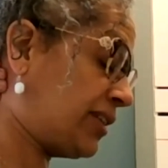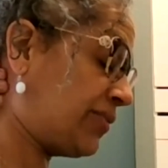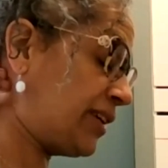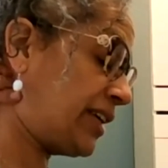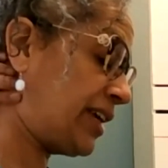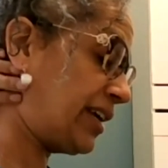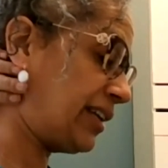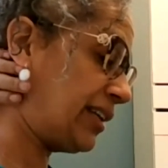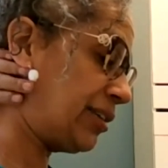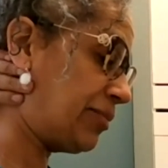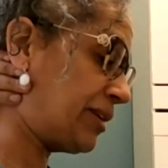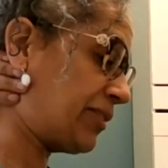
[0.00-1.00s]
even get a
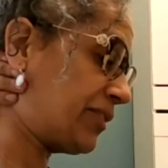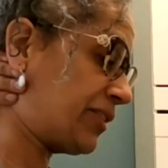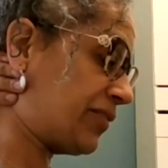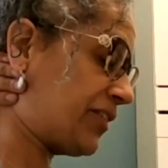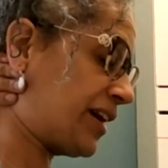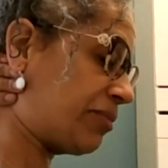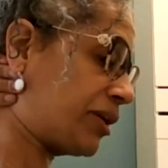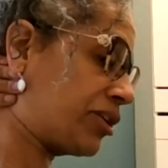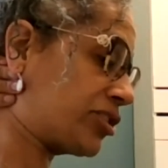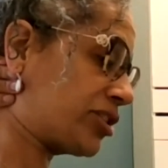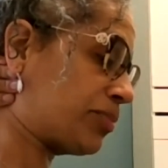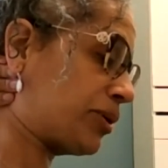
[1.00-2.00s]
little bit of an effect
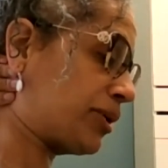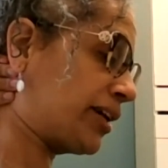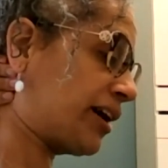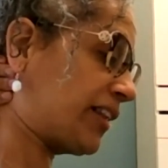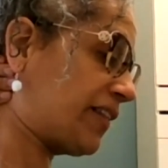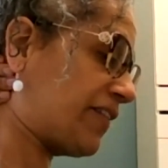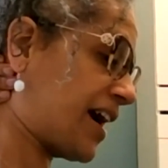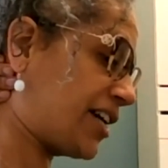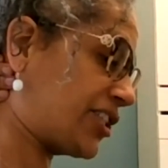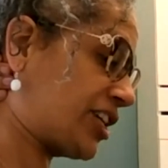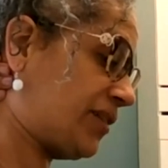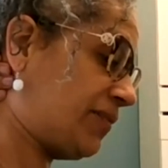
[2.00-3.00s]
because it's pulling on the
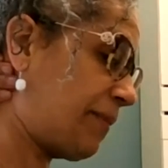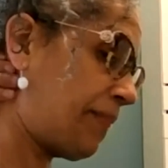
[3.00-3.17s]
fascia.